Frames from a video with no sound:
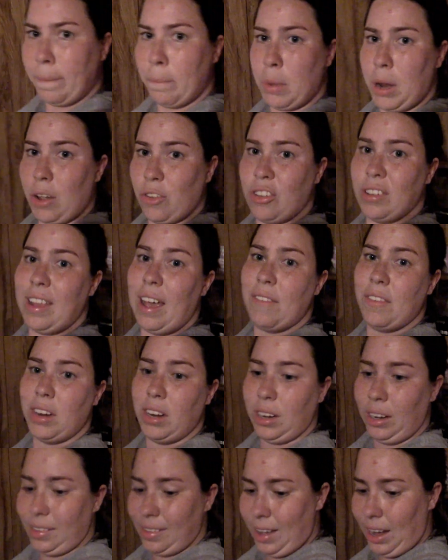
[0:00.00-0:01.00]
but I was just having
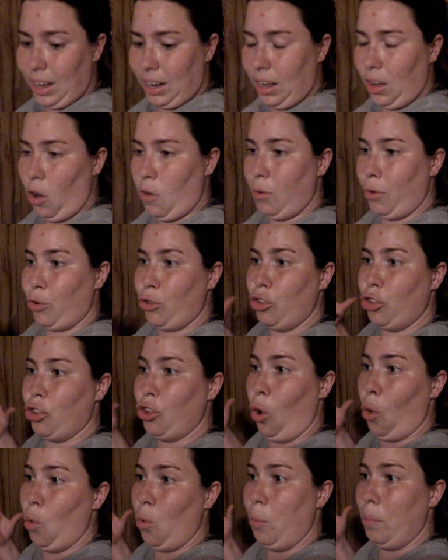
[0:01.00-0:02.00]
anxiety over
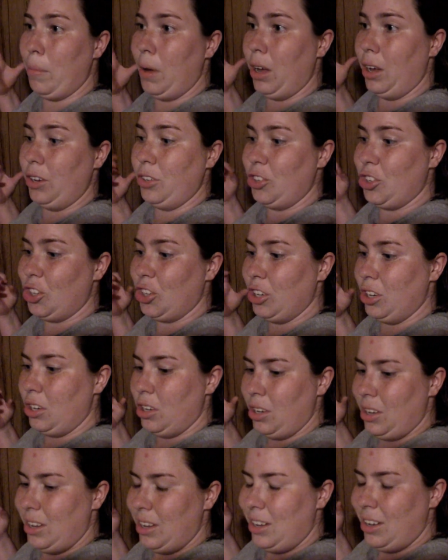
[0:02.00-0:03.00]
so much.
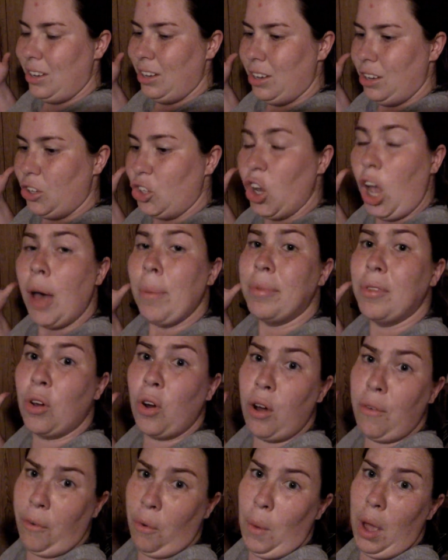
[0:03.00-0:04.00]
Jobs
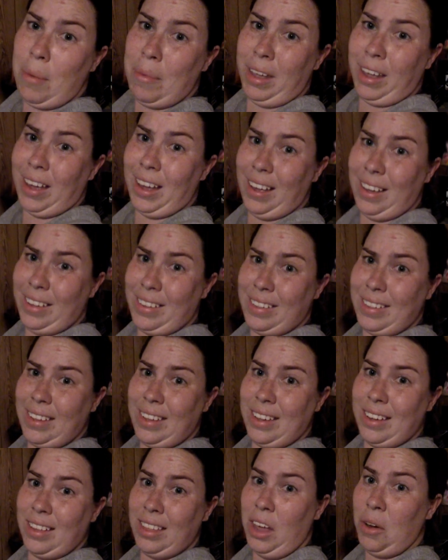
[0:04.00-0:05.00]
are overwhelming, guys.
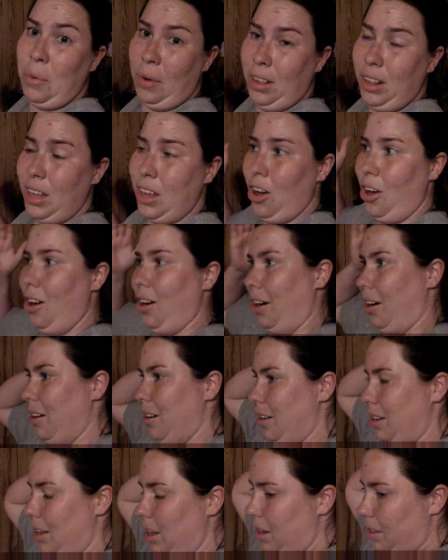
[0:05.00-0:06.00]
They really are.
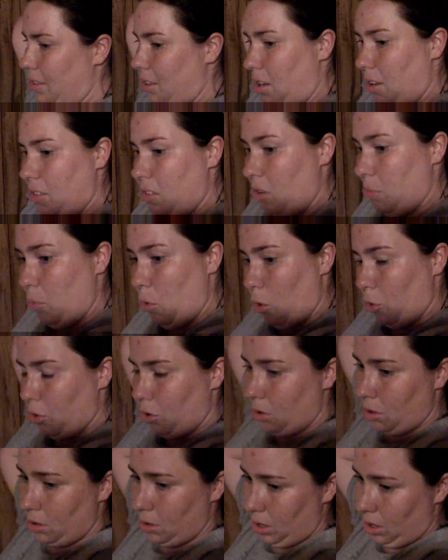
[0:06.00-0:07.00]
And it's also more,
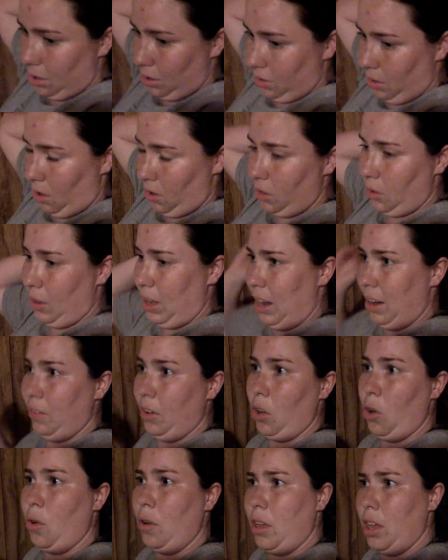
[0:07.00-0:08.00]
it's also kind of
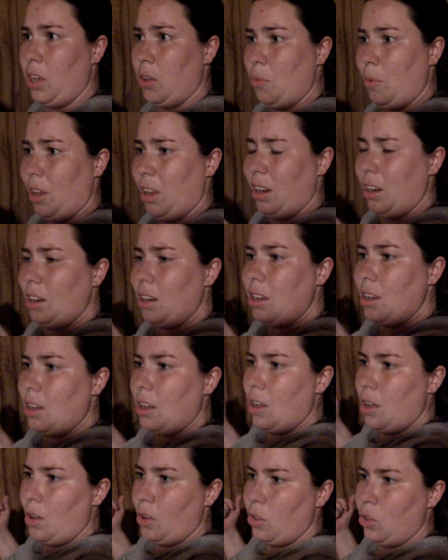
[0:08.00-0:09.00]
annoying when
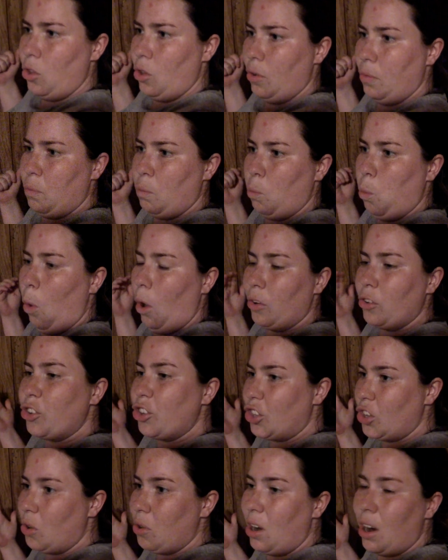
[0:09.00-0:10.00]
you've worked
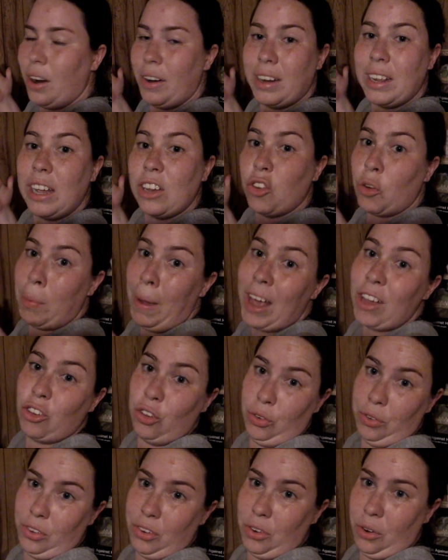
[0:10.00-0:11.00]
so hard to get your
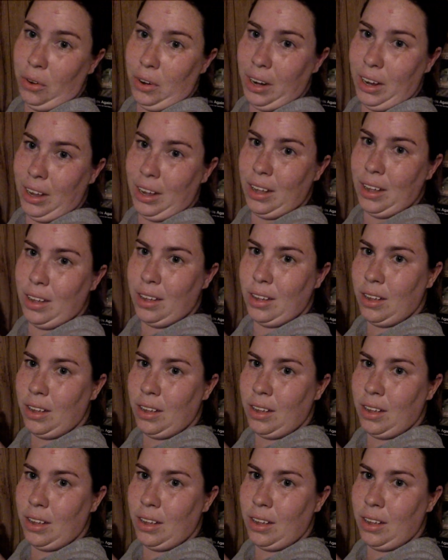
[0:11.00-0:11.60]
bachelor's degree